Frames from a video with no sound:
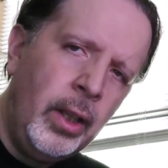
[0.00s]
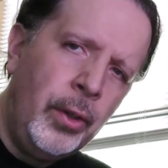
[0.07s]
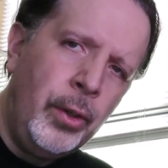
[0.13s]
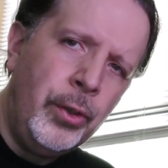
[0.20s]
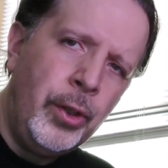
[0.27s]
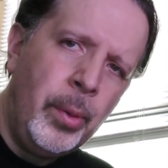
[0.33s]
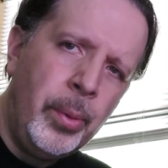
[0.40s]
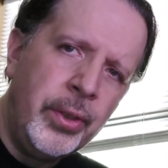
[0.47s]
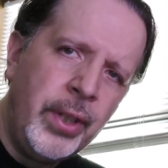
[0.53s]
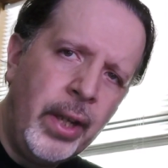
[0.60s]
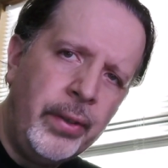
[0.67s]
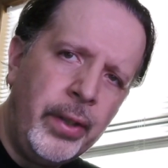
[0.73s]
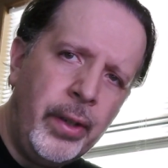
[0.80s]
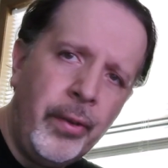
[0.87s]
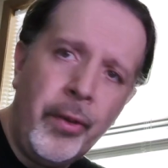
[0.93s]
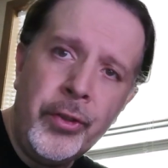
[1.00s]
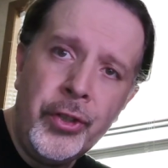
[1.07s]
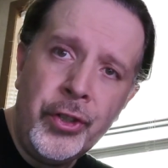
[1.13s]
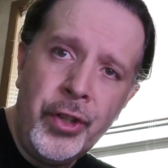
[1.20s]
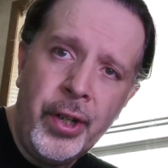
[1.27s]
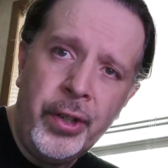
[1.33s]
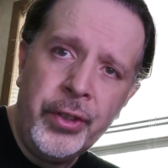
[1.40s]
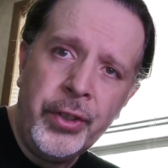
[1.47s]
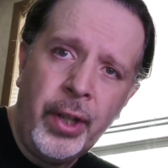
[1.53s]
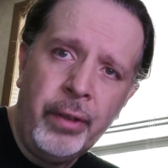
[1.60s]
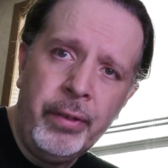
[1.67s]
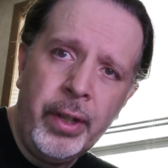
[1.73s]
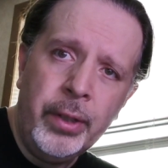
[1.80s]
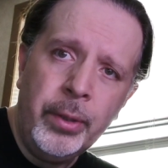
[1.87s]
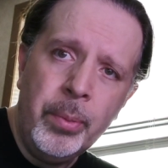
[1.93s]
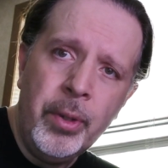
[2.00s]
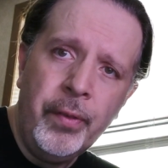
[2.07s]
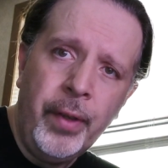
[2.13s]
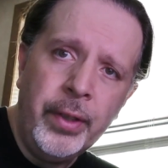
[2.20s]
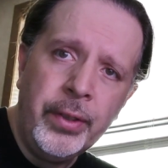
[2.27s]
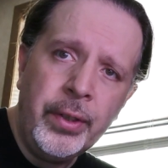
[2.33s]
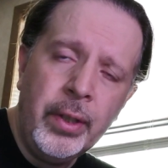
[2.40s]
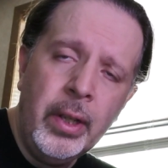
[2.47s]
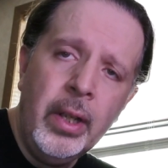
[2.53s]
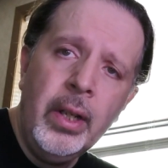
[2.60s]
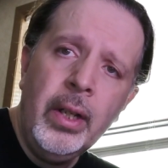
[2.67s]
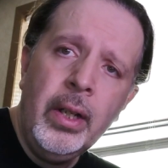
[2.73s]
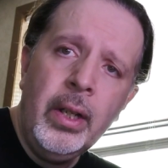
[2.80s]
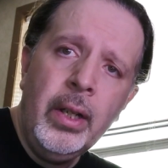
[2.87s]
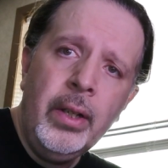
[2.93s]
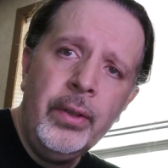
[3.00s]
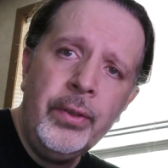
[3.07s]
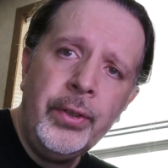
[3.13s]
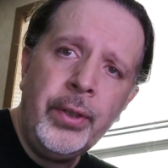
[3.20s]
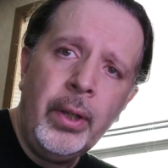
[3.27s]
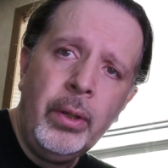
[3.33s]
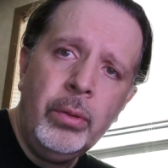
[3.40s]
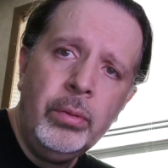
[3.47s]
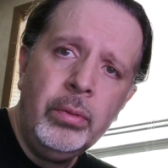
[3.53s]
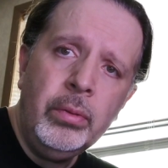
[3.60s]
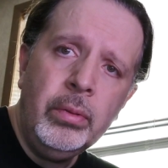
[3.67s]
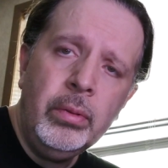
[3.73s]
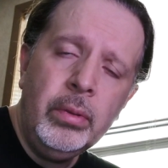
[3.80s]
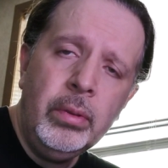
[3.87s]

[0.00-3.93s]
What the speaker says: Hello, YouTubers out there. This is Jerry Saravia, the movies. So,